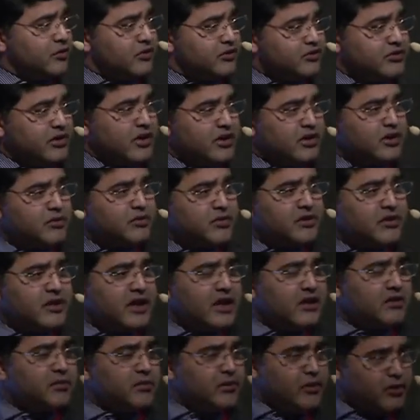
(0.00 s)
We started with
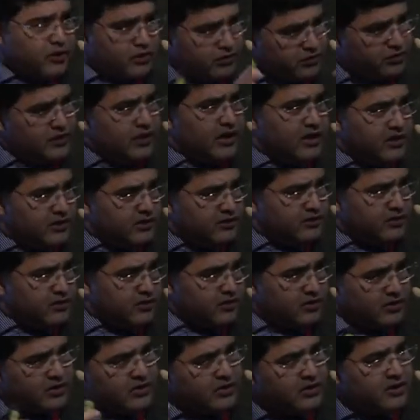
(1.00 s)
that because we
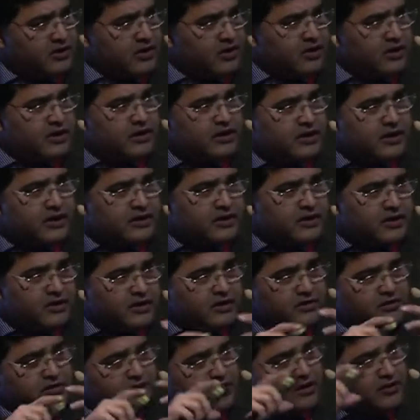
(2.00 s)
understood that
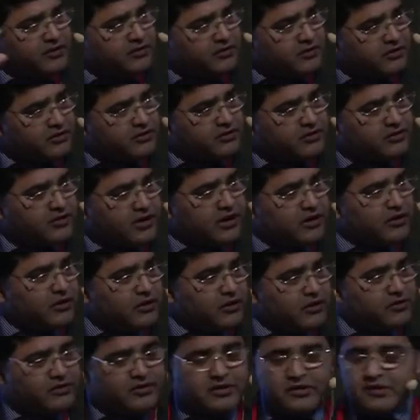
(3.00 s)
initially, is it straight
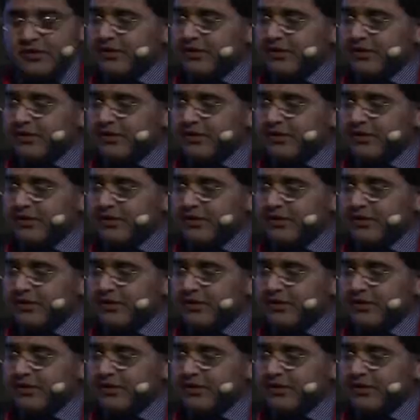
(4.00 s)
or is